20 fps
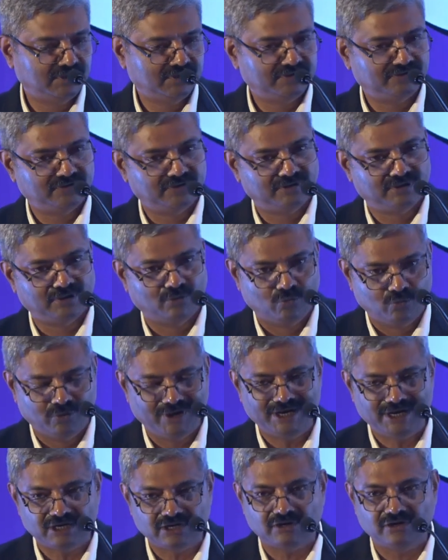The
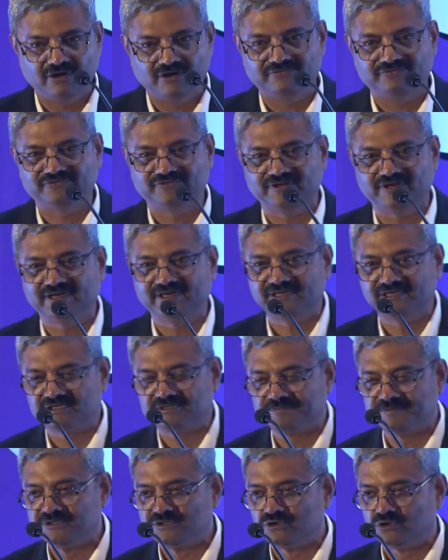work of St.
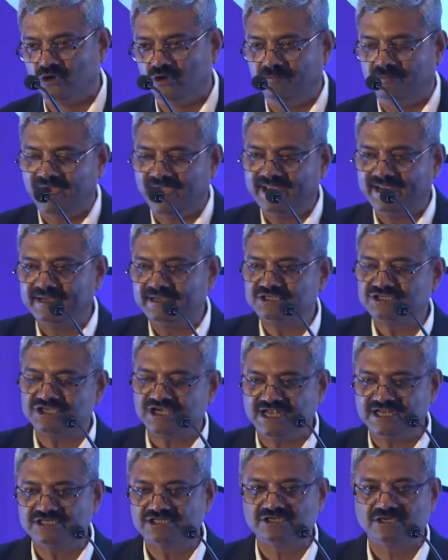Crispin's home, I
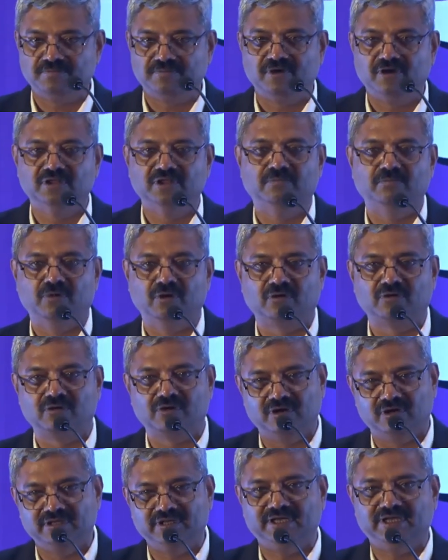chanced upon a book
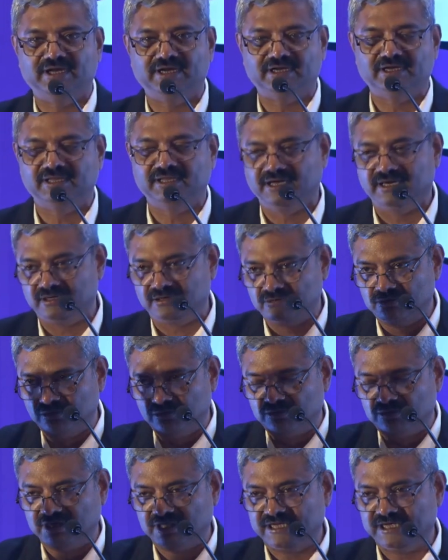on the internet.
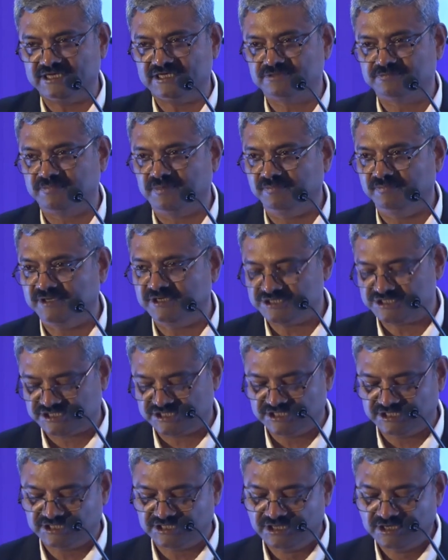Google has published
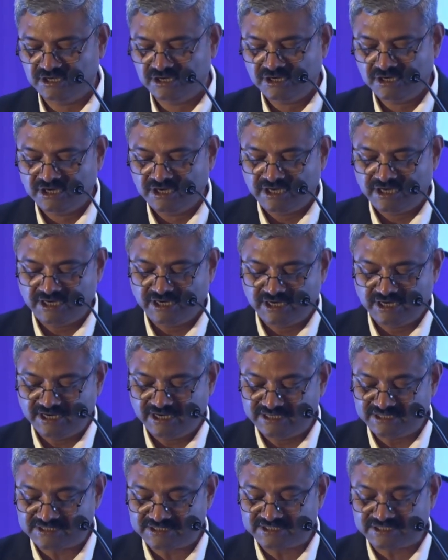it.
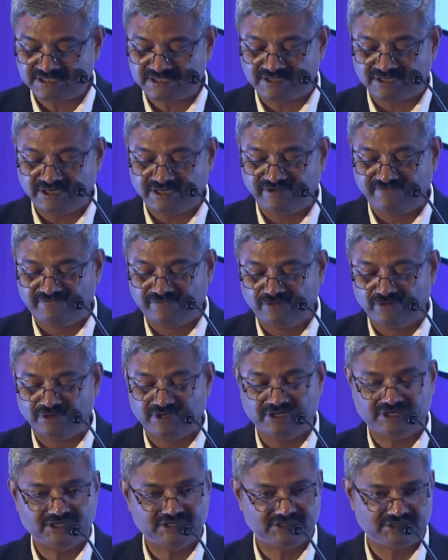It's 34
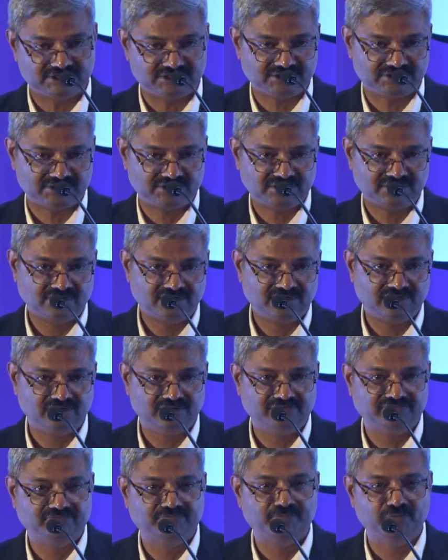years
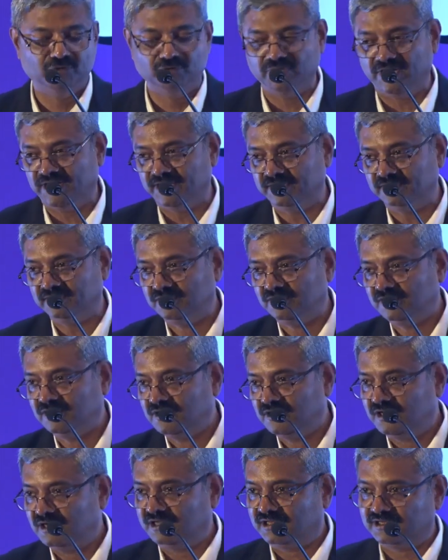of Pune,
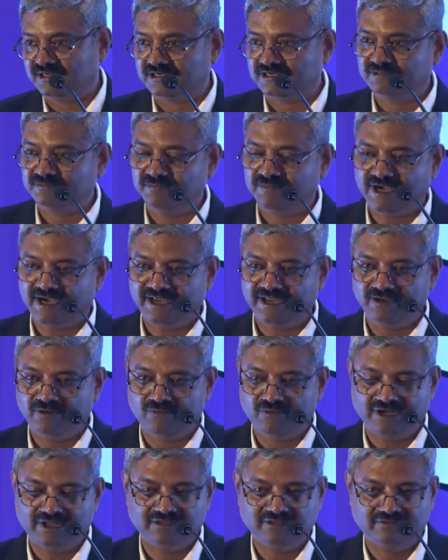written by
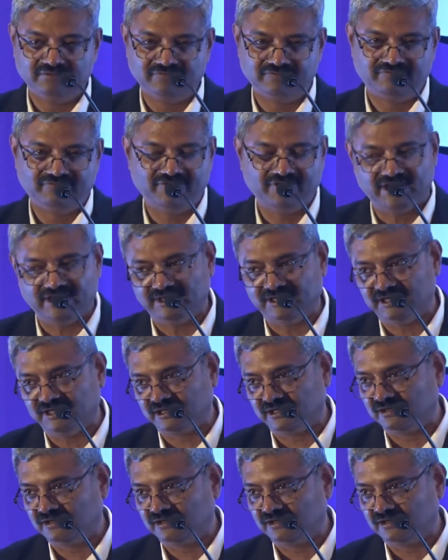one father,